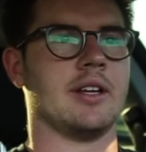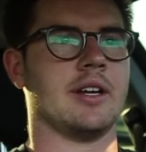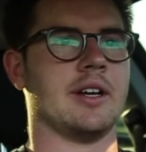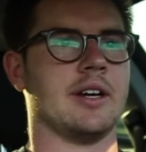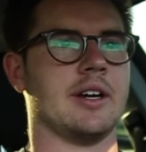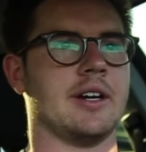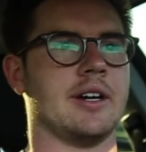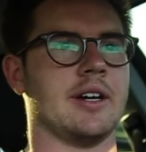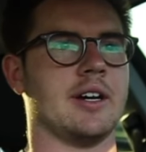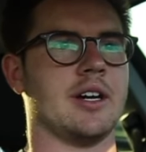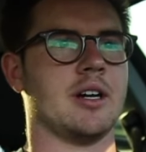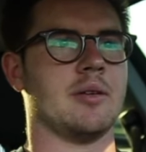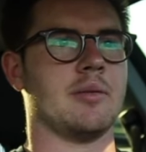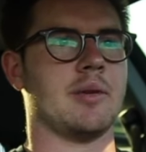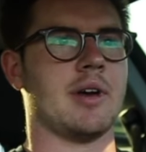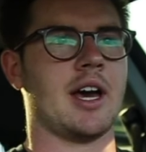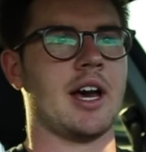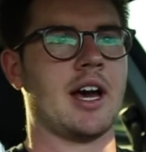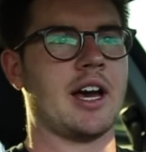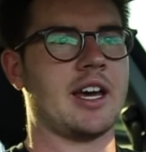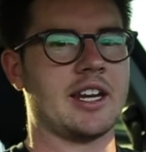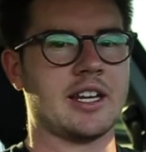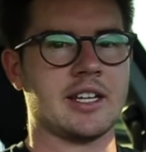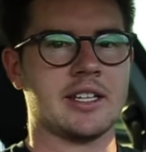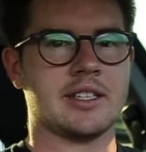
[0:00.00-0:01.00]
It
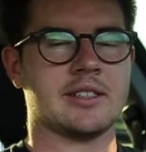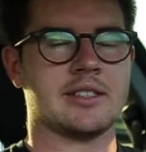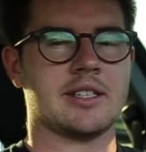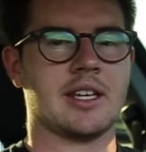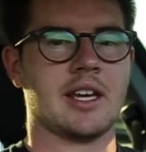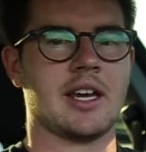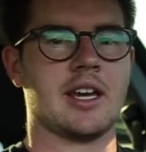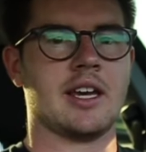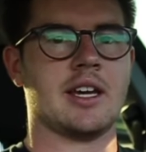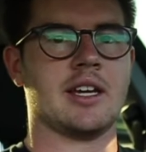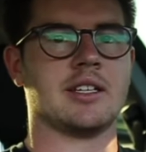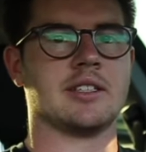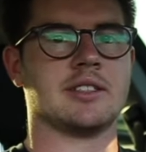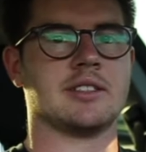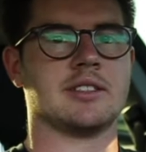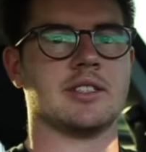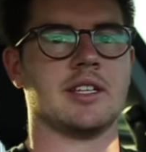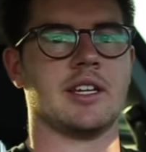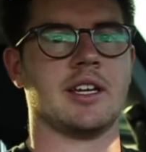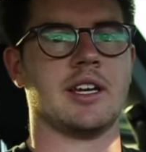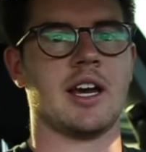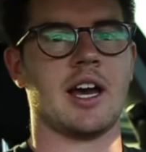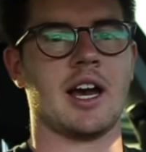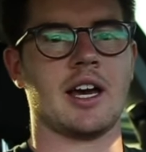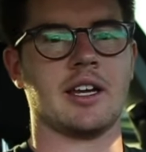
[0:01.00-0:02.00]
had intakes,
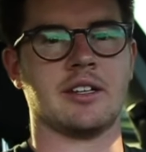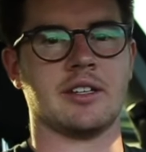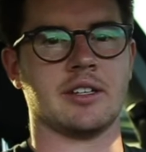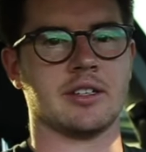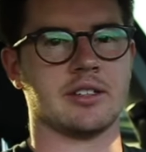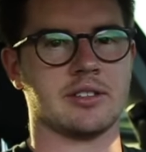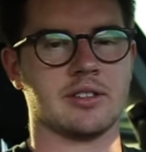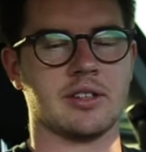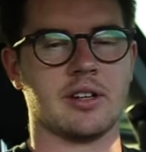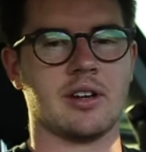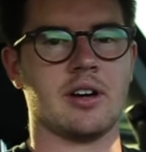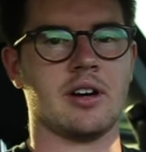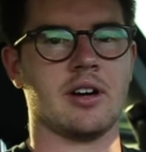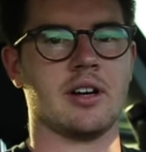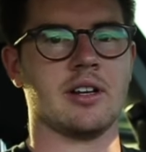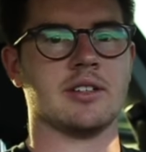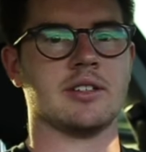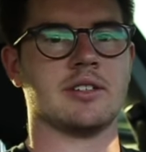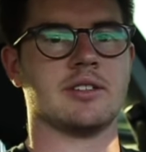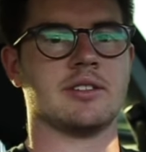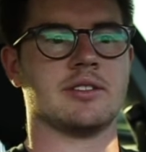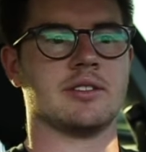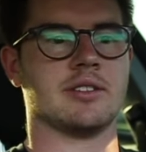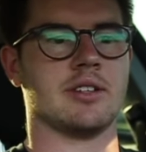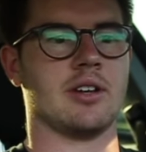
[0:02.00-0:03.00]
it had an
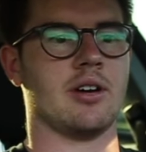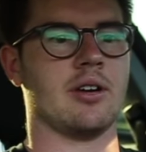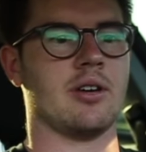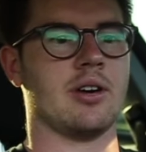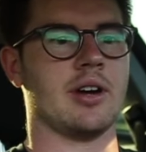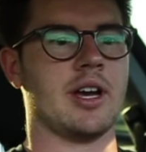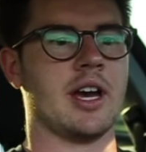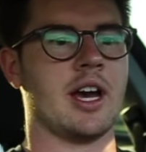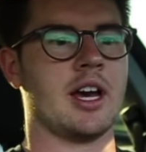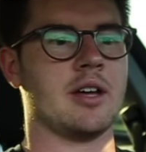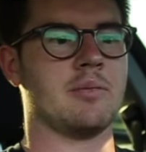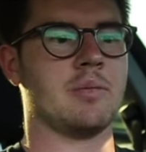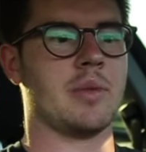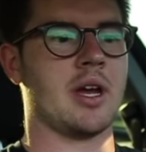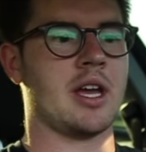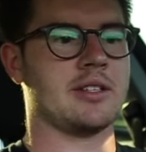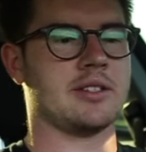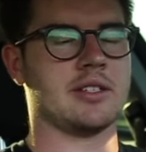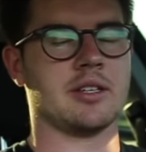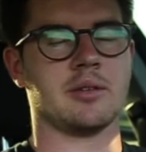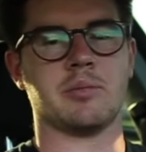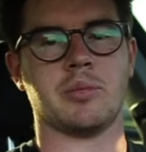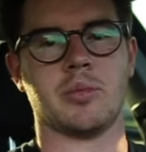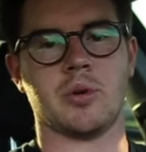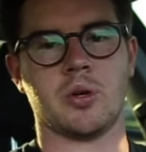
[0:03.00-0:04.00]
exhaust, so it had
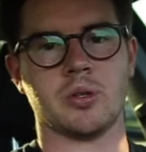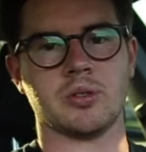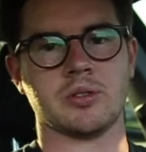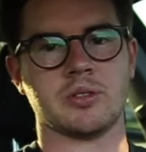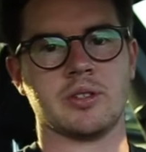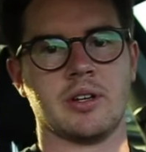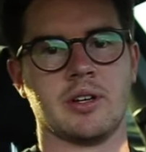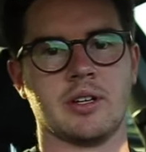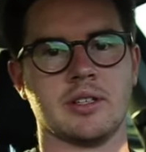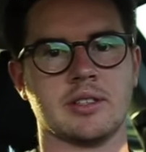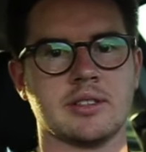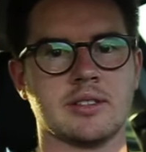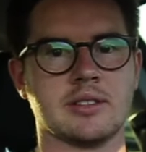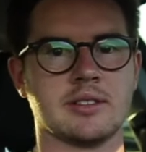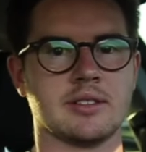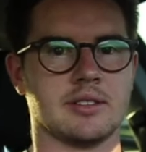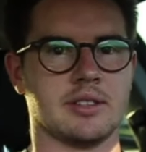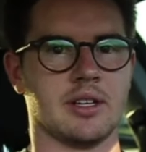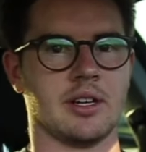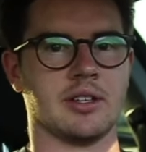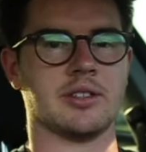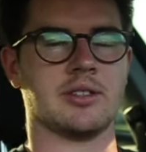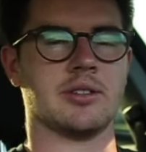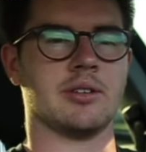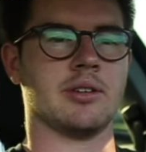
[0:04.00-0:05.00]
basic bolt-ons
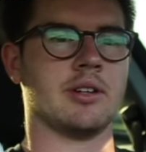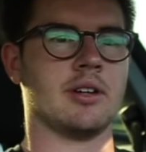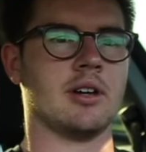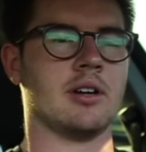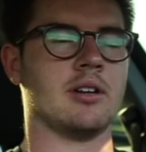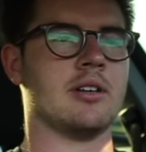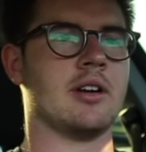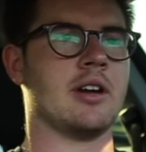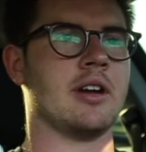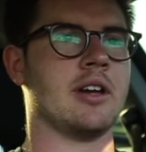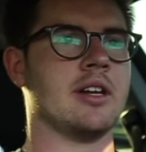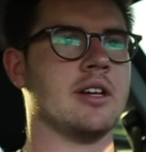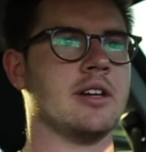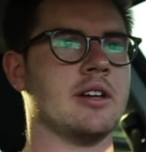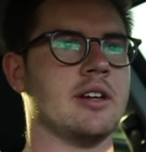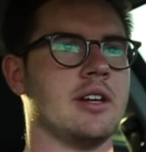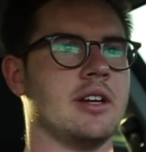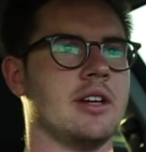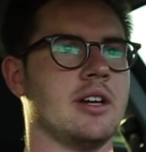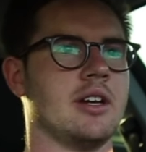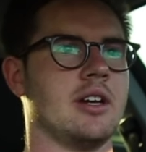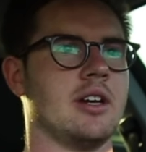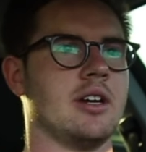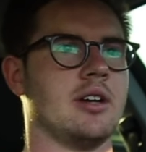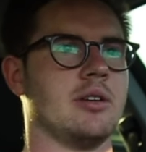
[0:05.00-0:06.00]
done to it already,
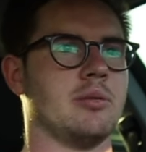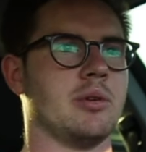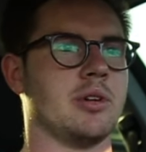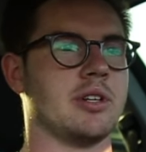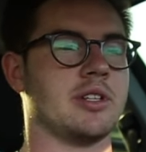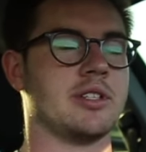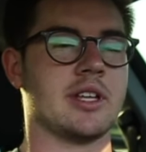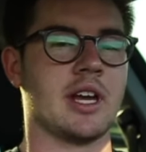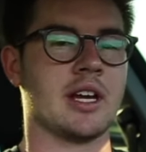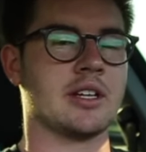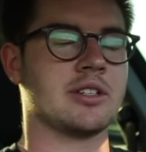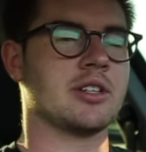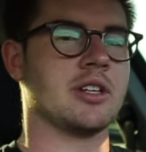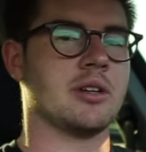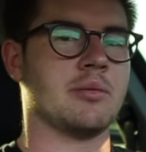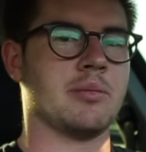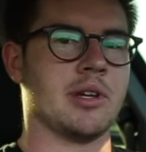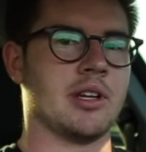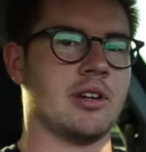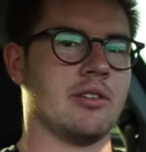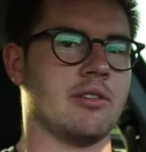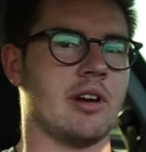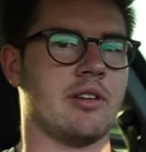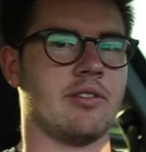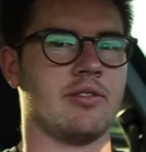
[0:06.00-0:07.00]
which that should have
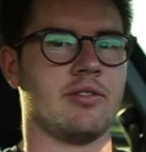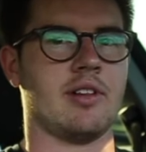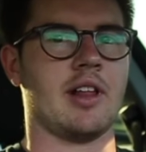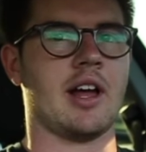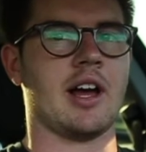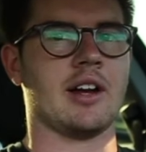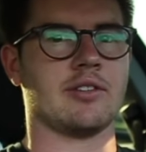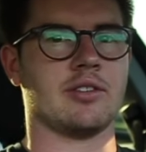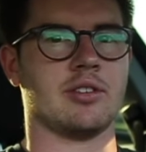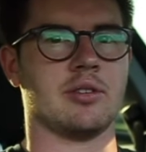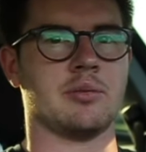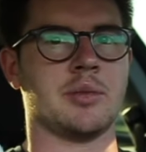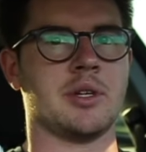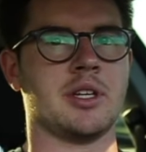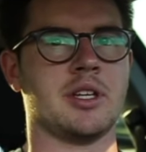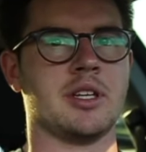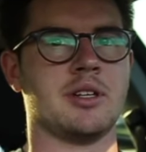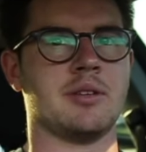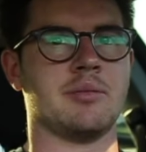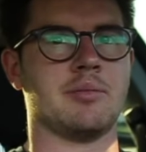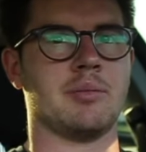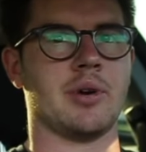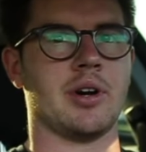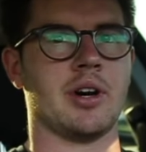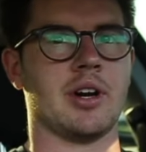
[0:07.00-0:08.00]
been a red flag for
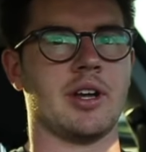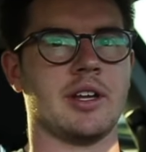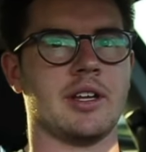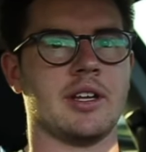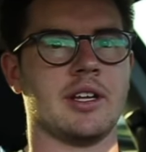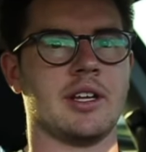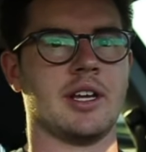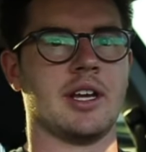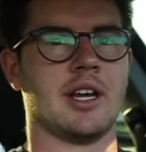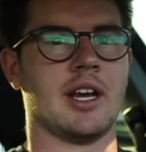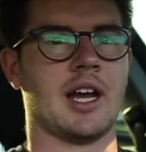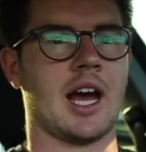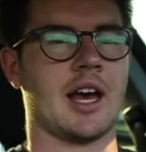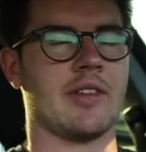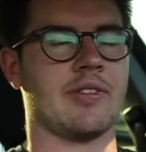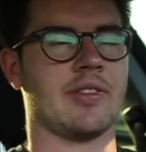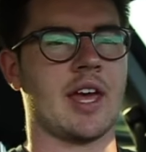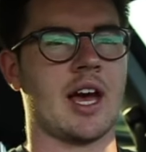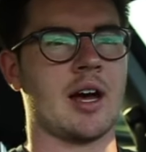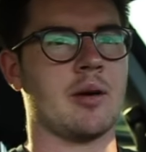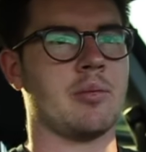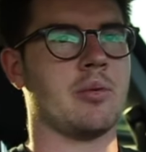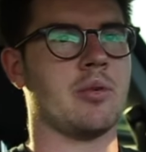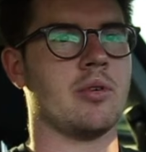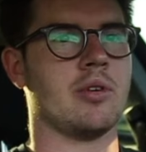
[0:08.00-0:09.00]
me, but at
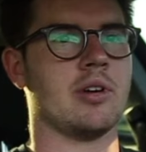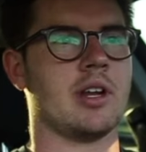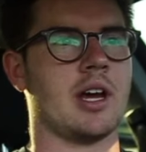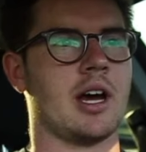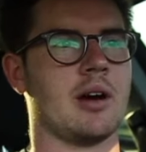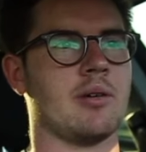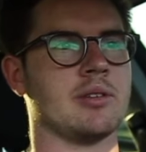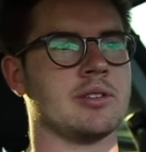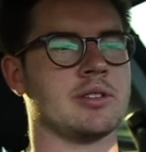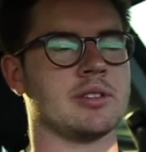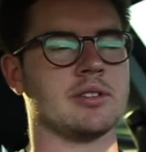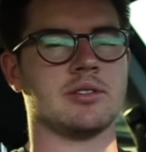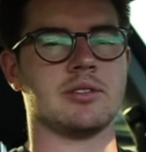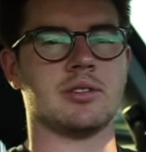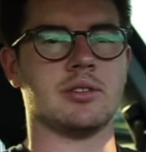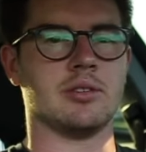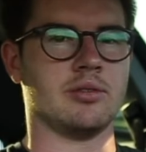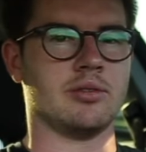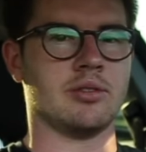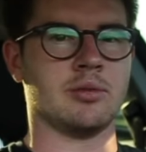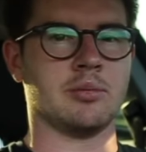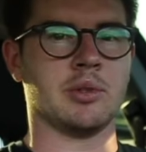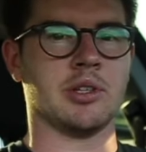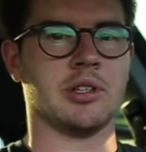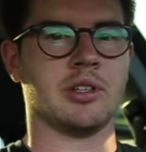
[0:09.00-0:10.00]
that point I wasn't too
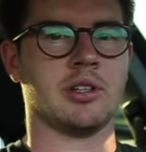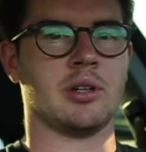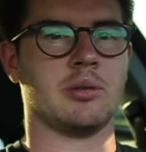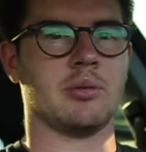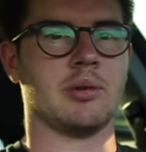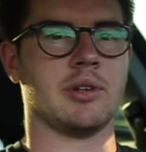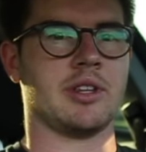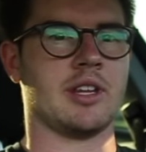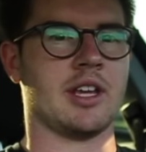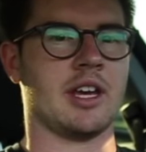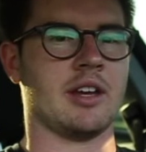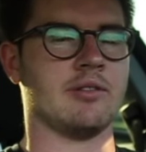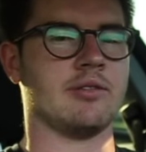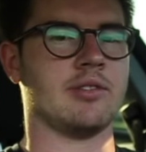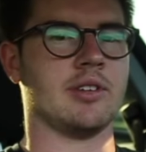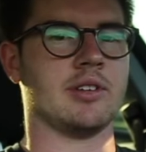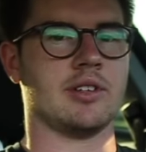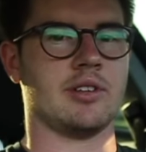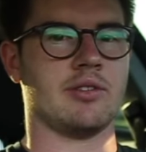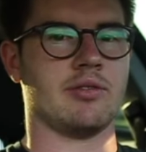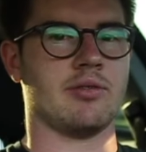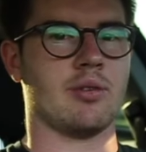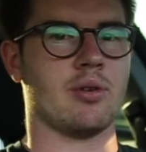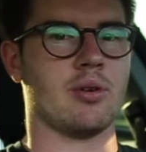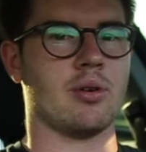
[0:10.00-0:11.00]
familiar with the
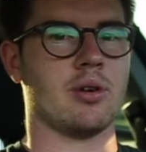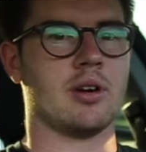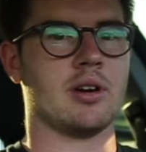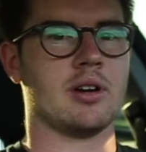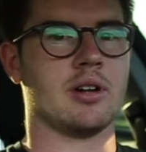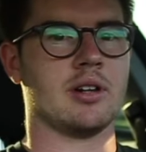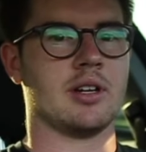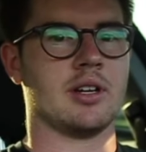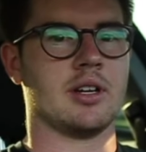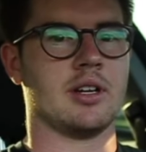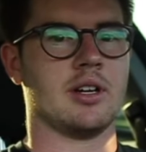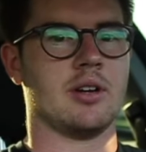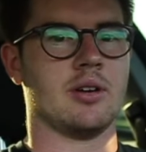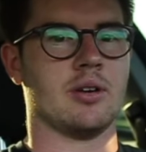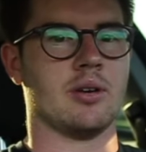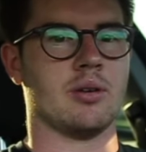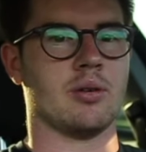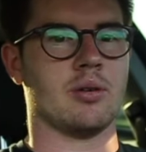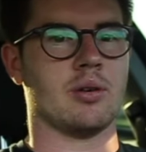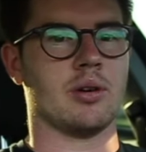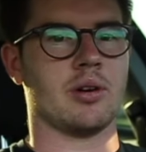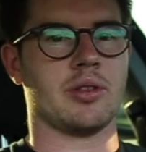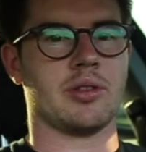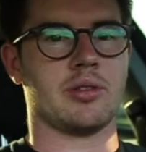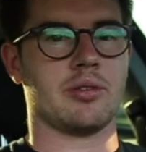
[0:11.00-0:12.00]
N54
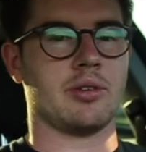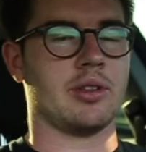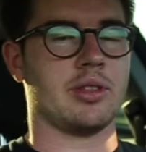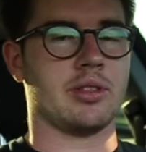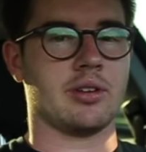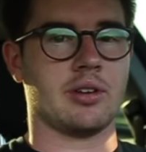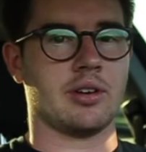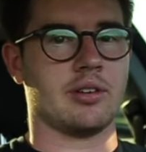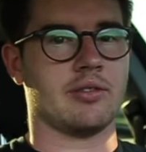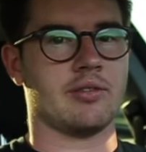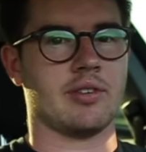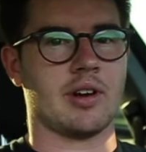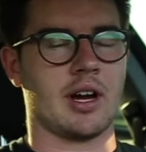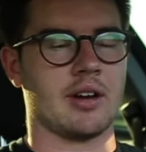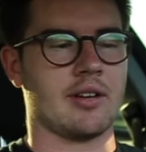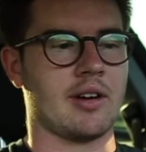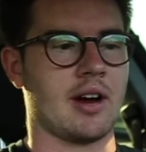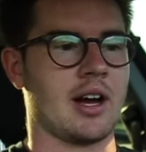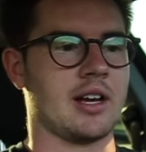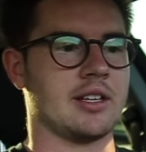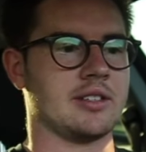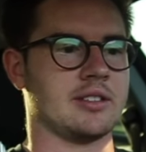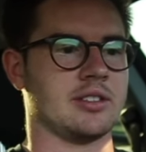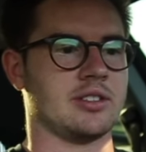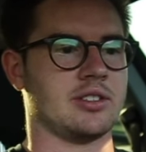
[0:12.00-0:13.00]
or
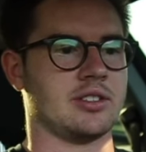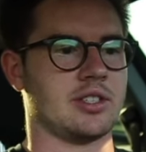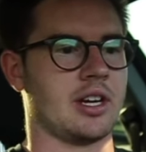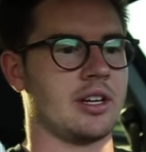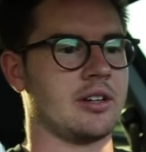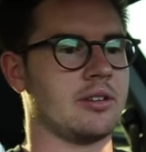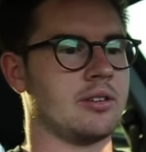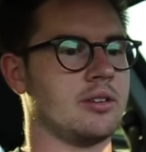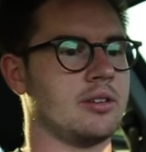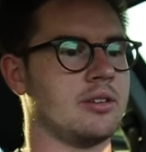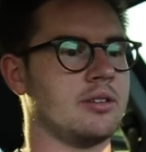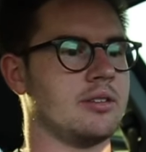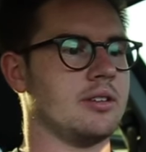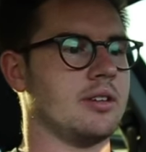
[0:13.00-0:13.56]
335i's in general.